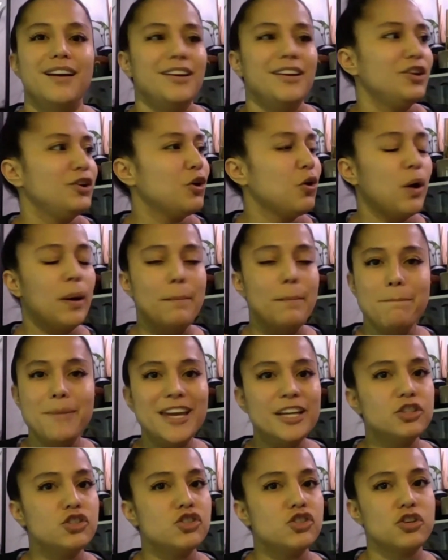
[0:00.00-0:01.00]
you know a
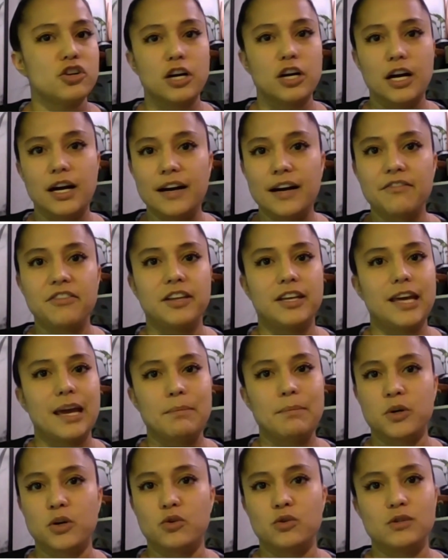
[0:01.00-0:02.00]
mixture of the
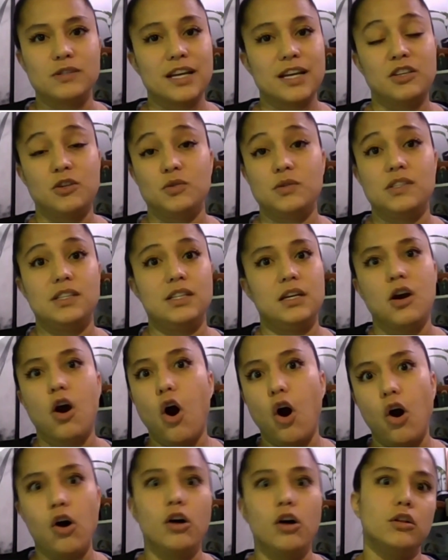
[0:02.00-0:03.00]
chemicals that you see
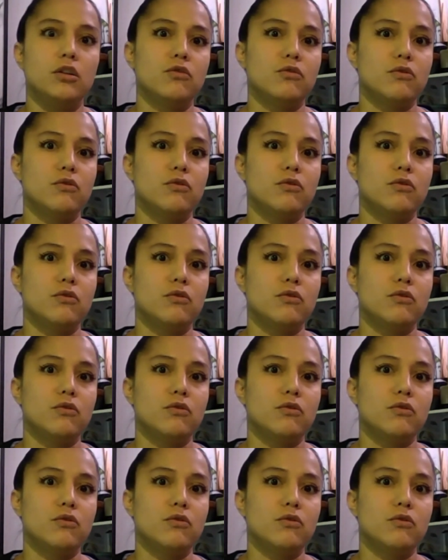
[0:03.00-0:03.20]
all